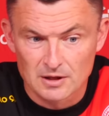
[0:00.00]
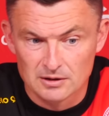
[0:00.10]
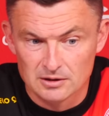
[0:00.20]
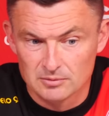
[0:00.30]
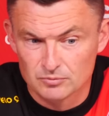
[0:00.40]

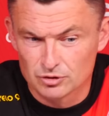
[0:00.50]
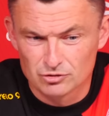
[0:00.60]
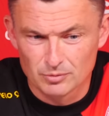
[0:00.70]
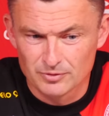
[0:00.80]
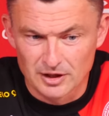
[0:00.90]
So it's
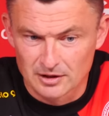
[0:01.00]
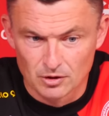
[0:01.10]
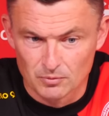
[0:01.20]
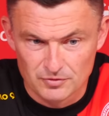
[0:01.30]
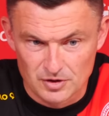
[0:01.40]
something I
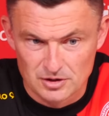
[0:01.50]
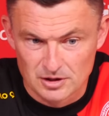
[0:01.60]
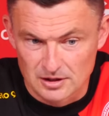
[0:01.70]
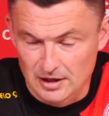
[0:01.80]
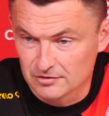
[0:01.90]
don't think you
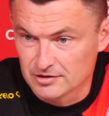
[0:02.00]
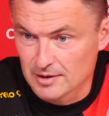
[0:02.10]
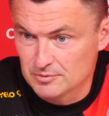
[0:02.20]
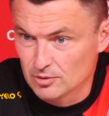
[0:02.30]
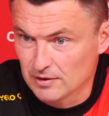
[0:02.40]
can
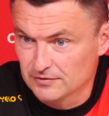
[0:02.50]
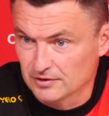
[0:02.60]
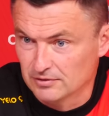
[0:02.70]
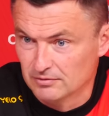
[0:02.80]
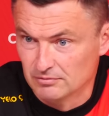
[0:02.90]
accept. You have
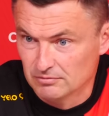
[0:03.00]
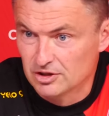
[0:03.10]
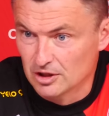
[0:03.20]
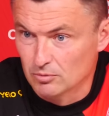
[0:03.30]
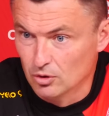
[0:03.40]
to
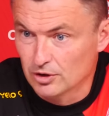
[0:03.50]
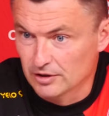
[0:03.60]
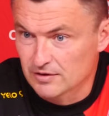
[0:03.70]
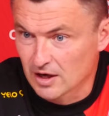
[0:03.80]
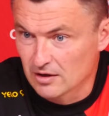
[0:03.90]
keep
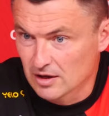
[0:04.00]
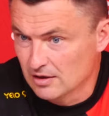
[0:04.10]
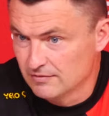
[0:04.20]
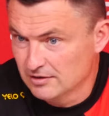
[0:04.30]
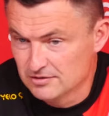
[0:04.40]
looking to get that
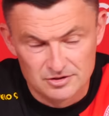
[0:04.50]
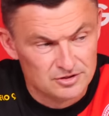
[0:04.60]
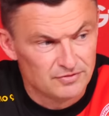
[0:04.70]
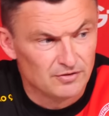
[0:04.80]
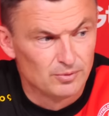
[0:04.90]
advantage.
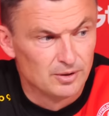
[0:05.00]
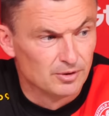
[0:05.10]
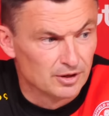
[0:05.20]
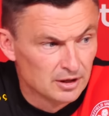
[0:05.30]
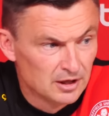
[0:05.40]
If we
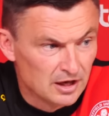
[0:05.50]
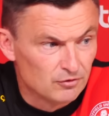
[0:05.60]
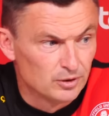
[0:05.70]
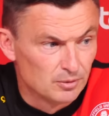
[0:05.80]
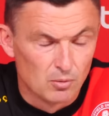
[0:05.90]
were
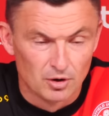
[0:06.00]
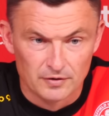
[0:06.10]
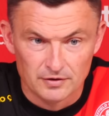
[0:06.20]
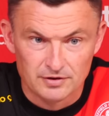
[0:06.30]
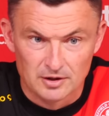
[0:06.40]
one of
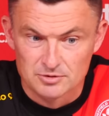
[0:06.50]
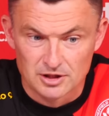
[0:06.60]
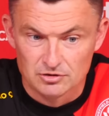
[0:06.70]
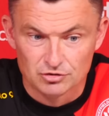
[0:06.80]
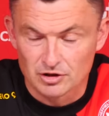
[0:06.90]
the teams
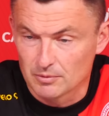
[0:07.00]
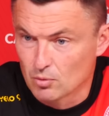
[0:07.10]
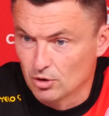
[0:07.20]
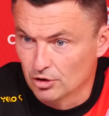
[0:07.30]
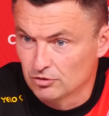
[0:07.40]
here just sat with
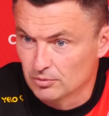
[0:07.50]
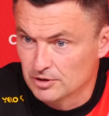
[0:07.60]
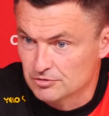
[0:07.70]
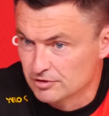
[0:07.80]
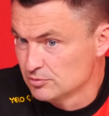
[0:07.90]
one or two
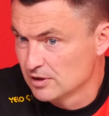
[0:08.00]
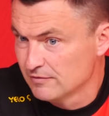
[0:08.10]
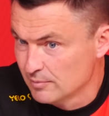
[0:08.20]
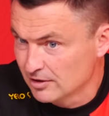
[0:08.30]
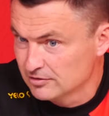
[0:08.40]
injuries, we'd
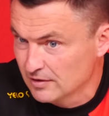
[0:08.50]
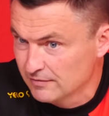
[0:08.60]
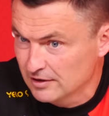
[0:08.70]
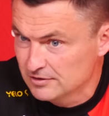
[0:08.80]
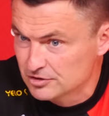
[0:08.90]
have a massive
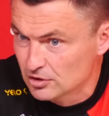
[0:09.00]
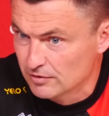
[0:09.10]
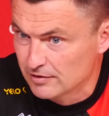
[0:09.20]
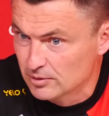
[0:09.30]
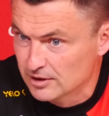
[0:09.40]
advantage
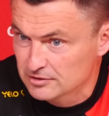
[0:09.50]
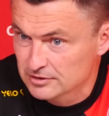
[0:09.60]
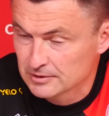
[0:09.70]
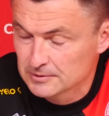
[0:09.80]
over everyone else.